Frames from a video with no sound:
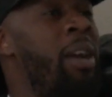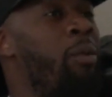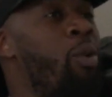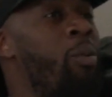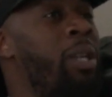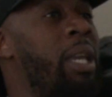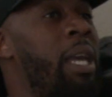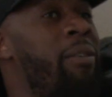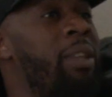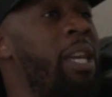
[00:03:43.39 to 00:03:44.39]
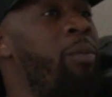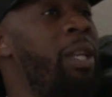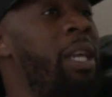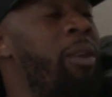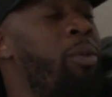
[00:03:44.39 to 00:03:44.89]
Everything
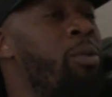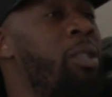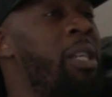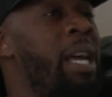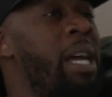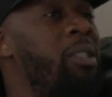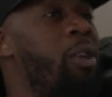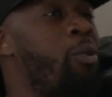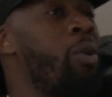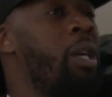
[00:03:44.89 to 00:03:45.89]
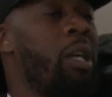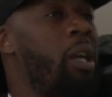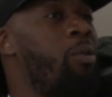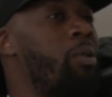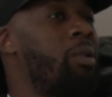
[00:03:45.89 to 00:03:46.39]
we did, we was good at. So
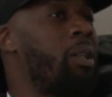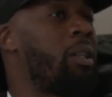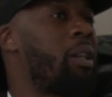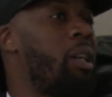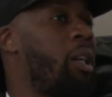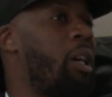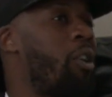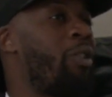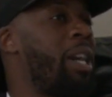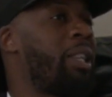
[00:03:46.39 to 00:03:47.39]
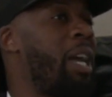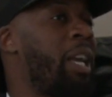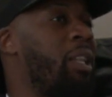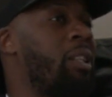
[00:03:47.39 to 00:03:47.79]
it was a great thing.